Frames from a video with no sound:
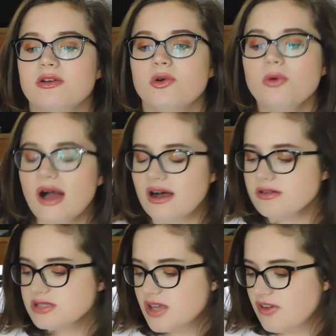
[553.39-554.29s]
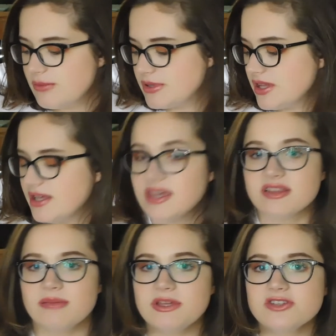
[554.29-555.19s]
Who else have I been liking?
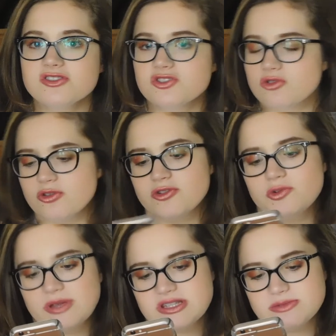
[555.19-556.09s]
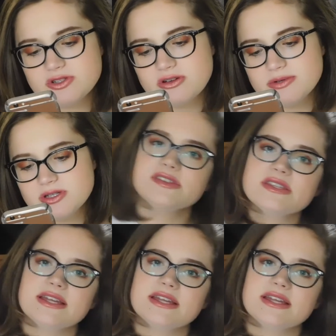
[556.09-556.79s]
Let me just scroll through my subscriptions.